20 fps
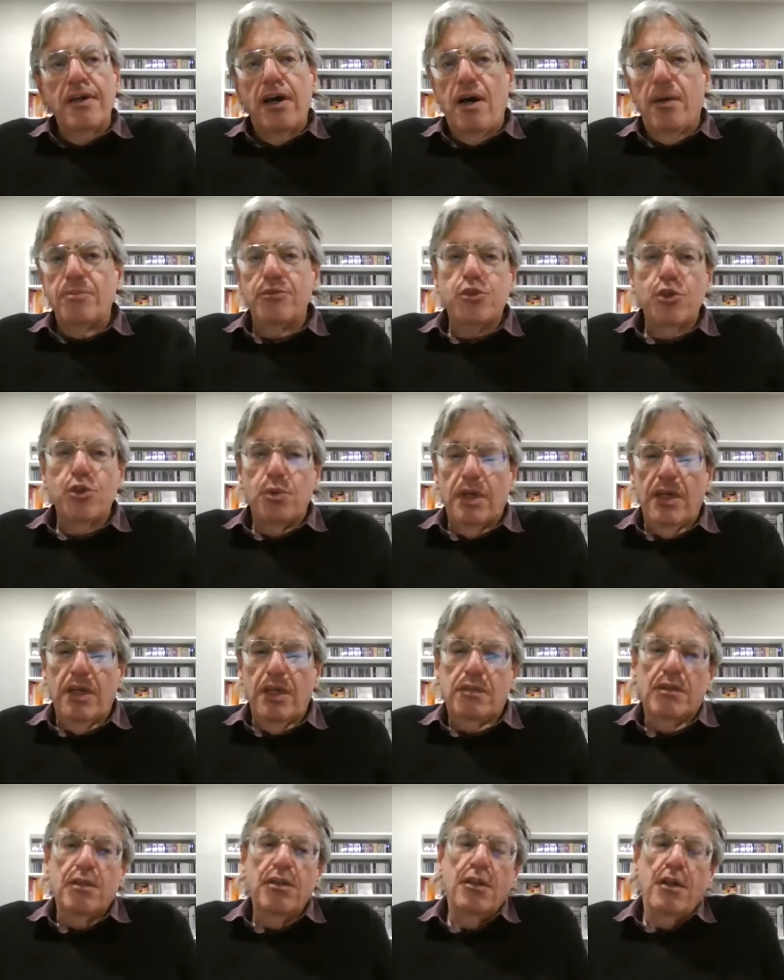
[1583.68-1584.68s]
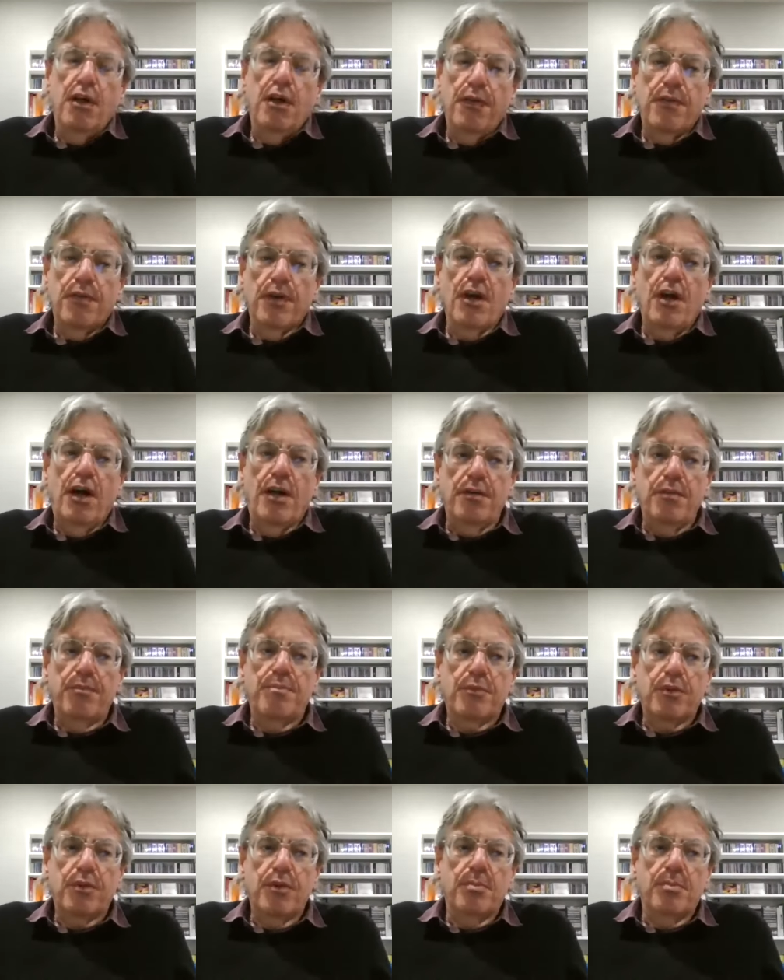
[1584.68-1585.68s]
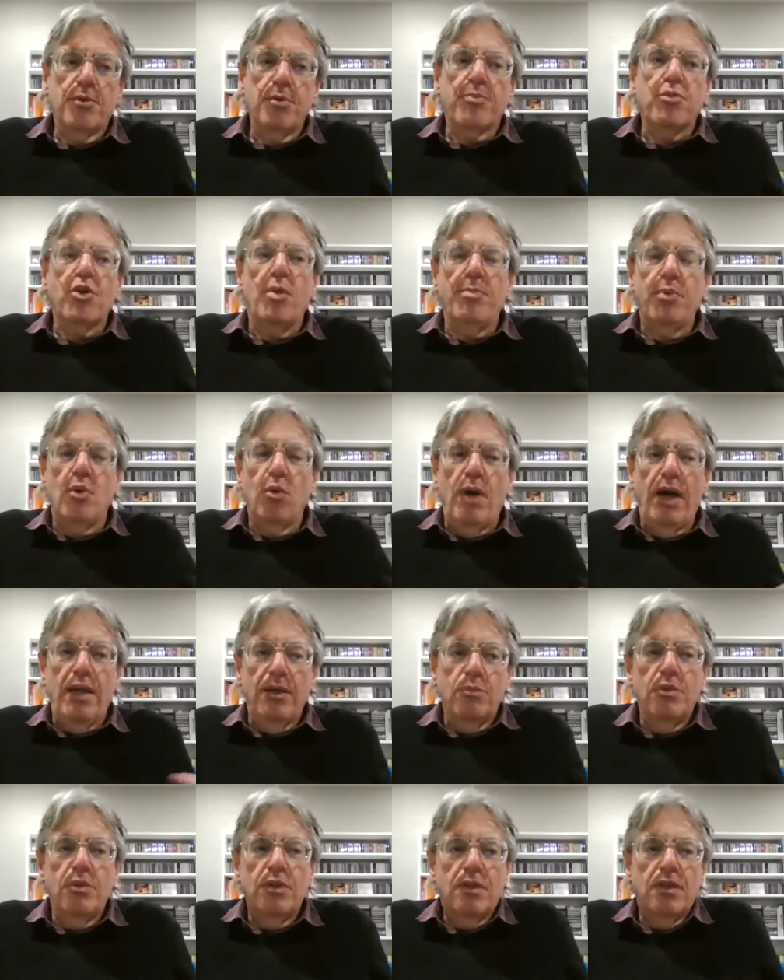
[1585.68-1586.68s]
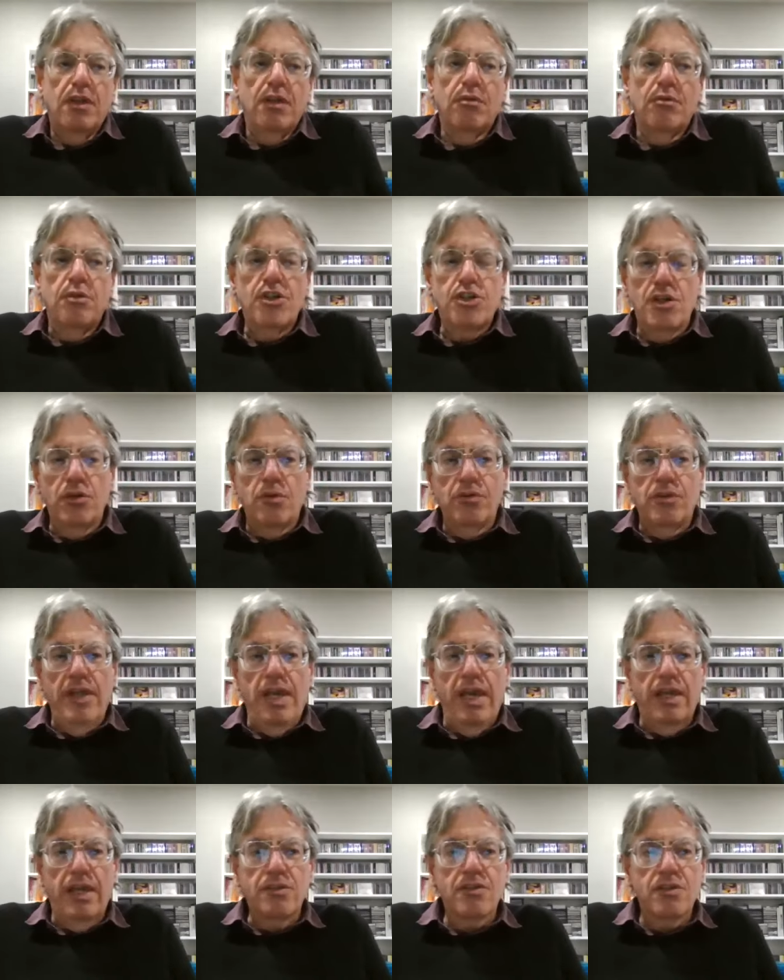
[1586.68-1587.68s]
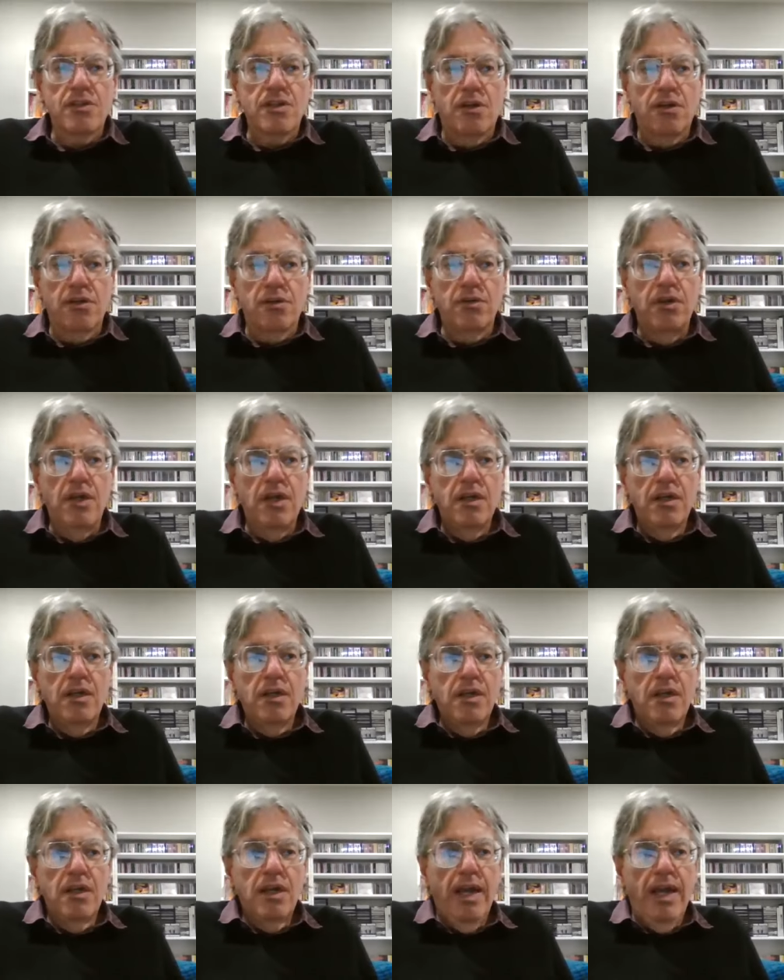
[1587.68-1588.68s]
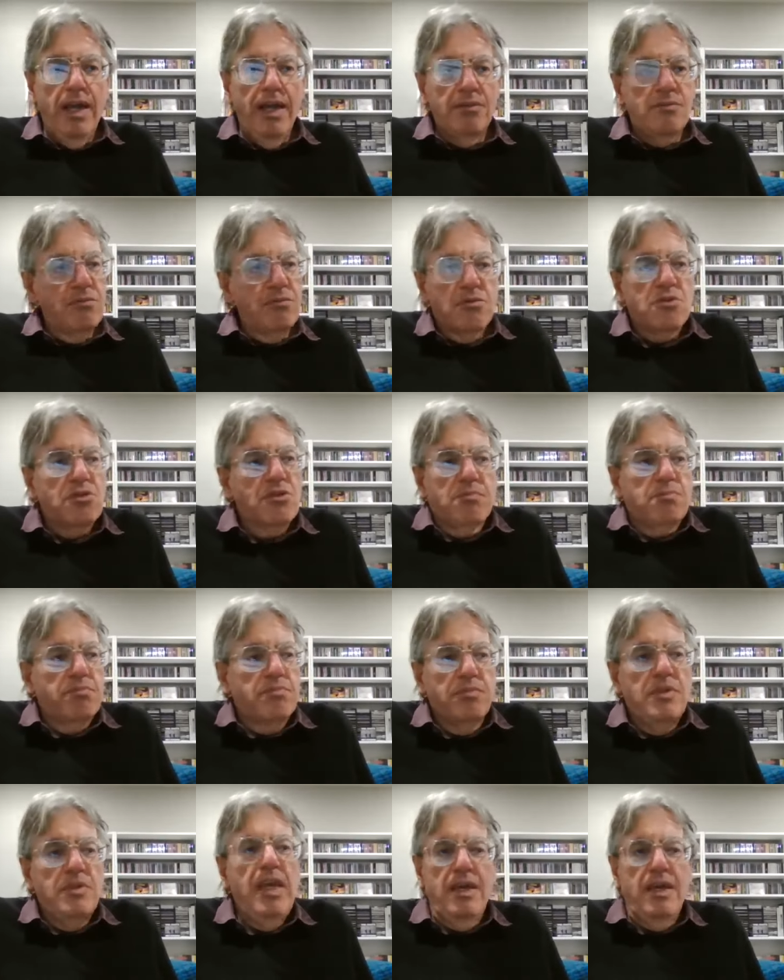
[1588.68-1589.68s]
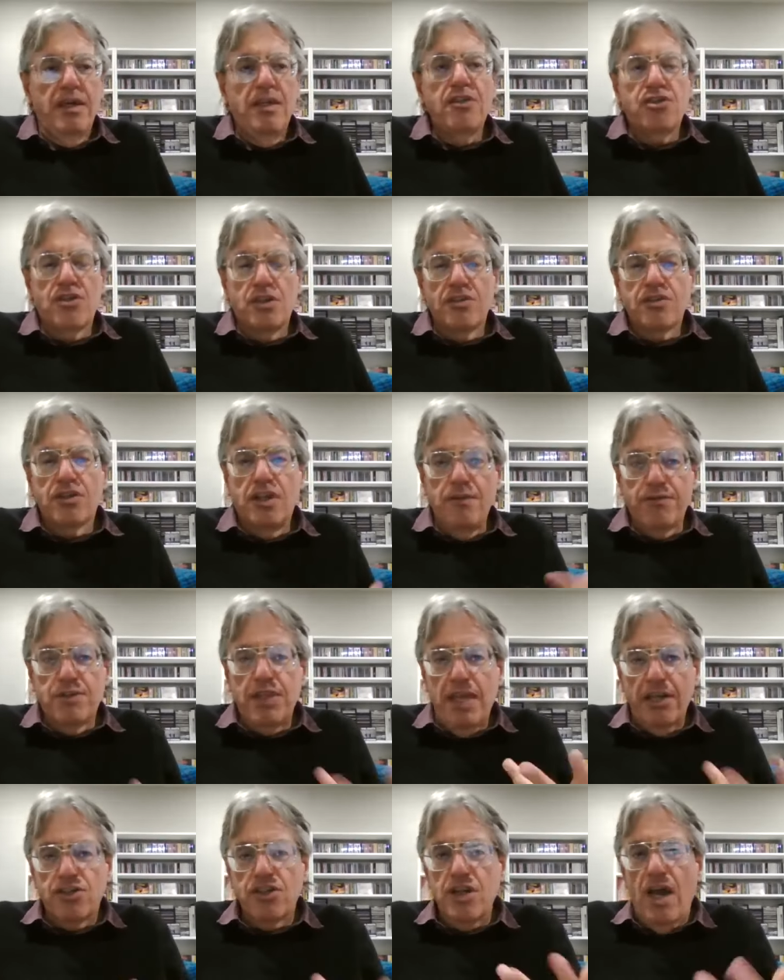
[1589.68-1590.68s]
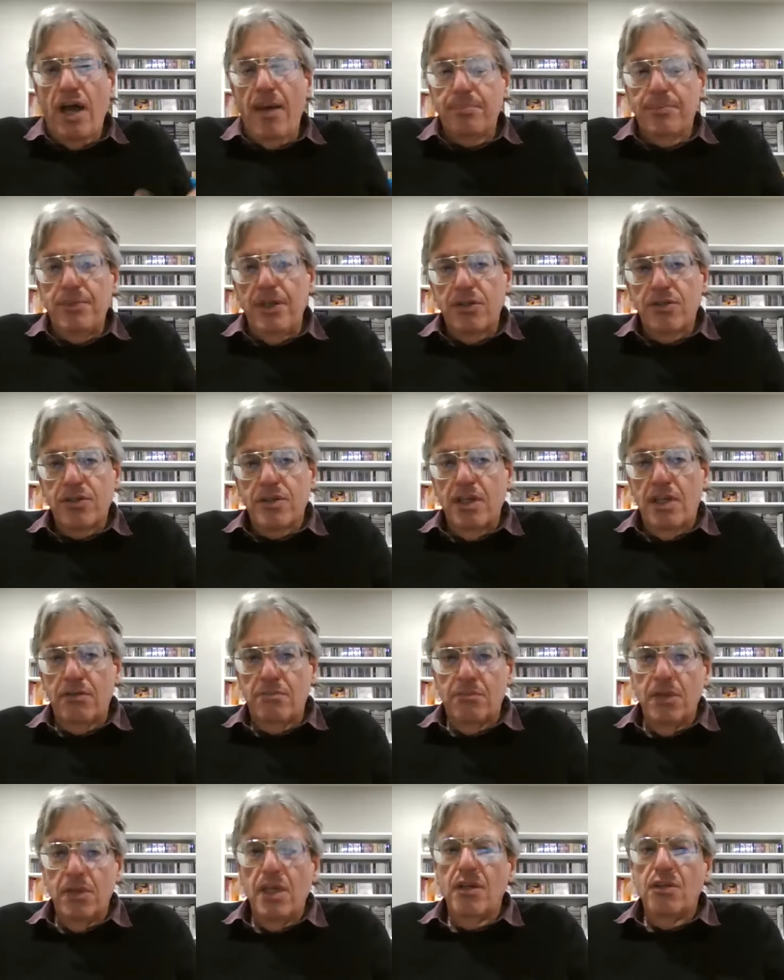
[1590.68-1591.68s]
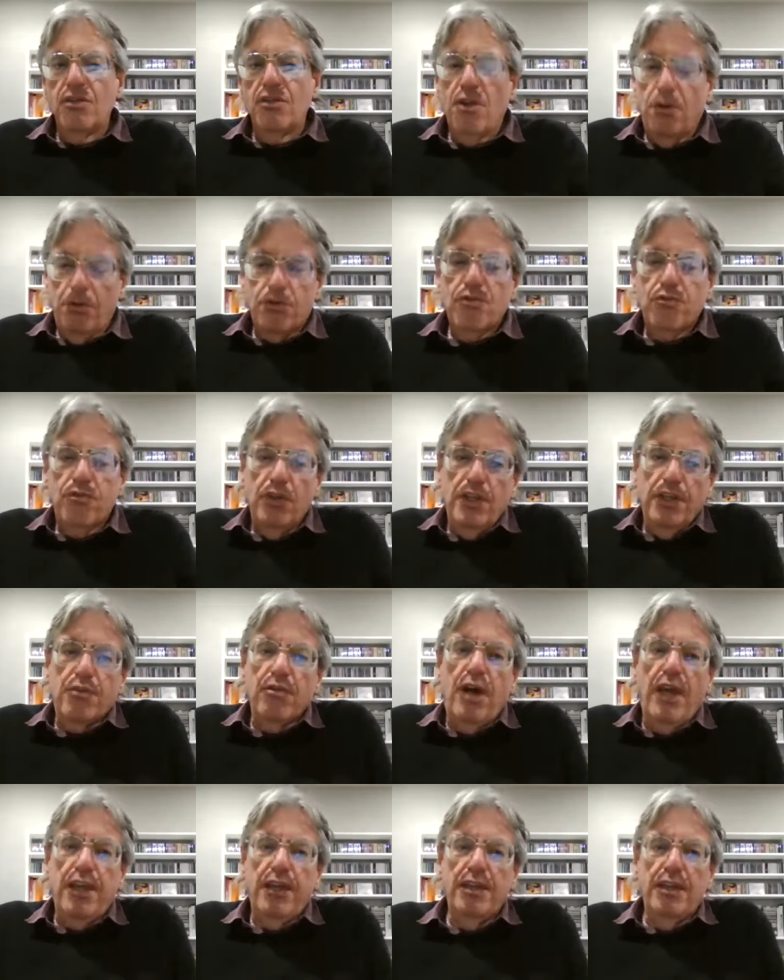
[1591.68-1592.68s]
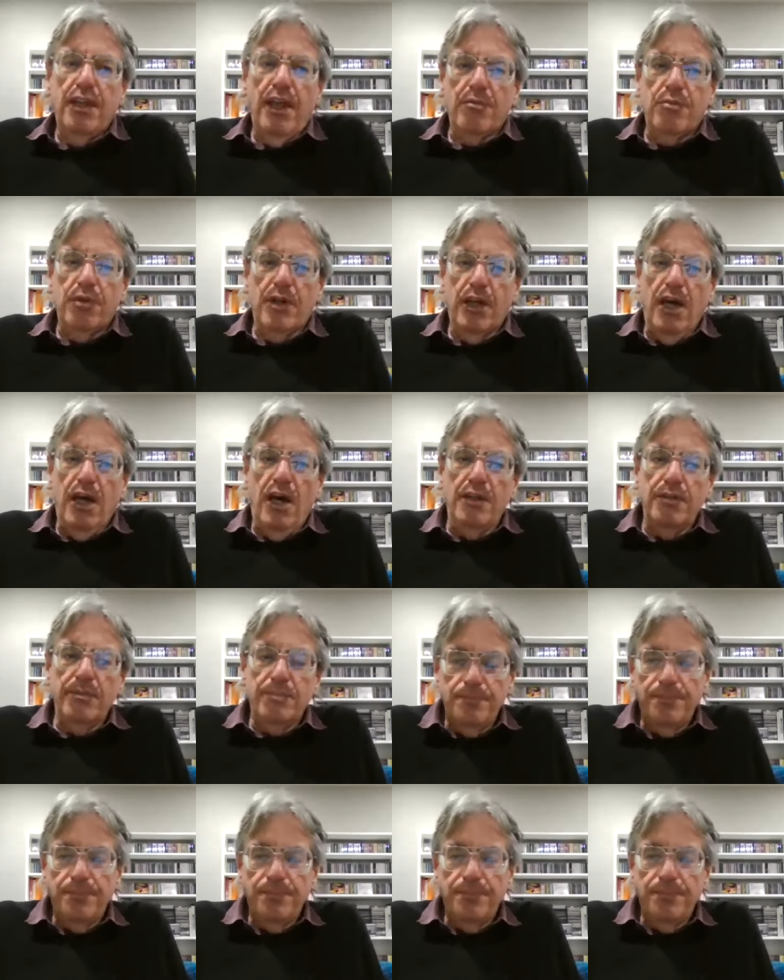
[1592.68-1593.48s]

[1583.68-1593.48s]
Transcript: um, doing it, you know, the kind of the, the proper way with the original neg. So, and yeah, it just gives that sharpness, and so it's really great in that regard.